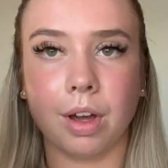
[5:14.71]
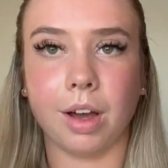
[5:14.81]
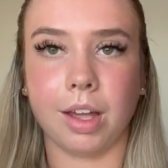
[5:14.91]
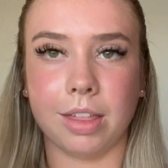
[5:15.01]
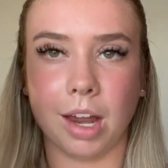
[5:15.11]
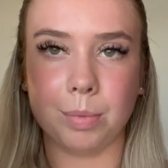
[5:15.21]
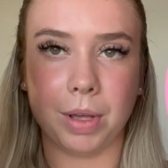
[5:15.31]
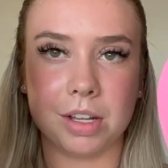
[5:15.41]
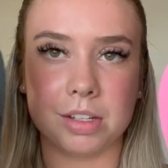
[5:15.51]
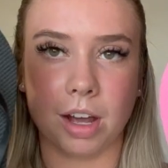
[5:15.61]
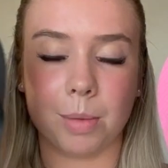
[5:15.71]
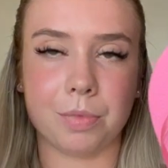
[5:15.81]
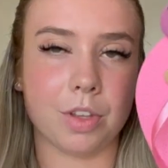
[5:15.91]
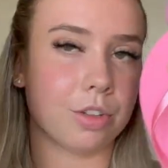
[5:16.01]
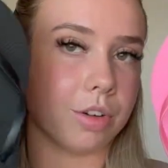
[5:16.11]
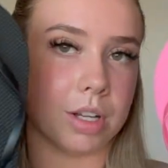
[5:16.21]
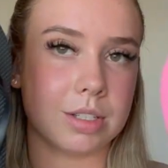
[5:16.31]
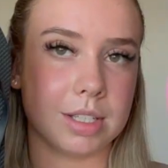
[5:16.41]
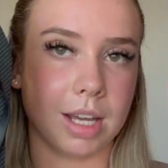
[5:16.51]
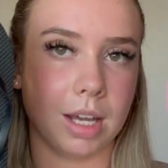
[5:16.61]
I then picked up the
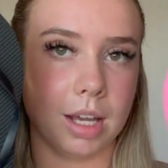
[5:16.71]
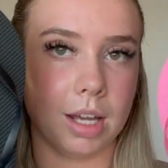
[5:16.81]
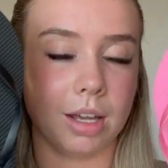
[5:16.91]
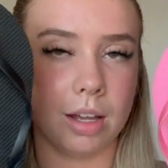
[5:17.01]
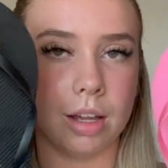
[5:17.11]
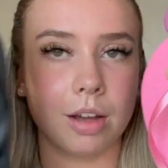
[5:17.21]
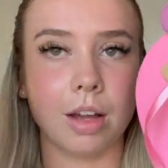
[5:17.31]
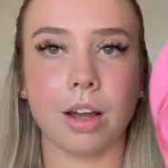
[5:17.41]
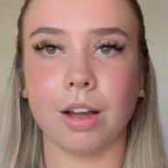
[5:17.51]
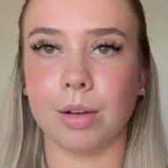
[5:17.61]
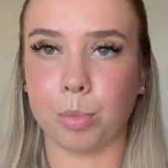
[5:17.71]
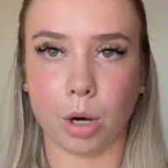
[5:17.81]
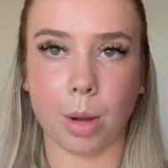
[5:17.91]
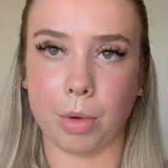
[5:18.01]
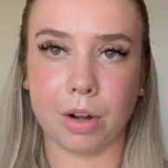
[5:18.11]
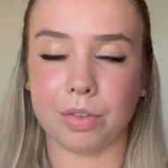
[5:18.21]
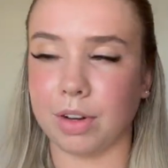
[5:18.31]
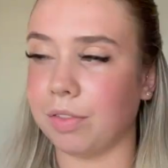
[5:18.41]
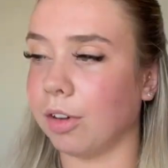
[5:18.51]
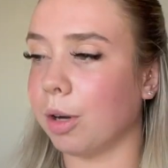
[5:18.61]
trusty Primark
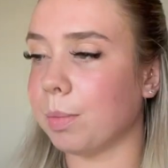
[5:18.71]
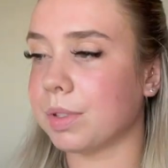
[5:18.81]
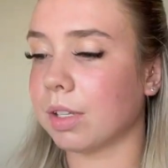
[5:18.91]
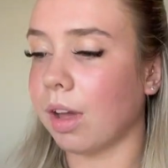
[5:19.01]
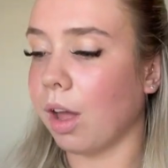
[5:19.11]
flip-flops.